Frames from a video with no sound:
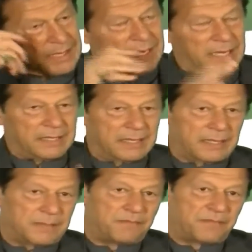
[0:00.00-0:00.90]
And
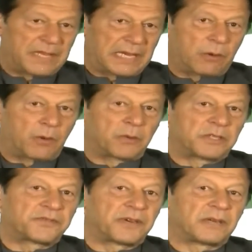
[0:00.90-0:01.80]
I
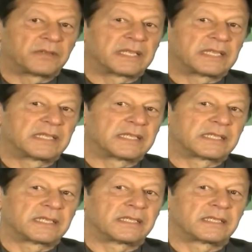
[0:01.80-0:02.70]
always found
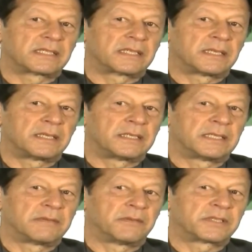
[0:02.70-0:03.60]
that this is,
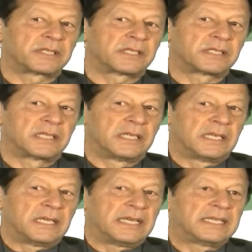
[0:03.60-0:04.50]
Davos
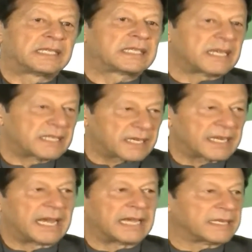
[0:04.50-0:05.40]
is
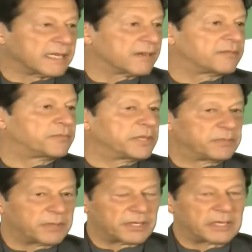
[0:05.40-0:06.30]
such a gathering
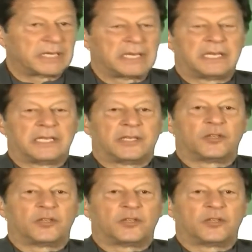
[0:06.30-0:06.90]
of people.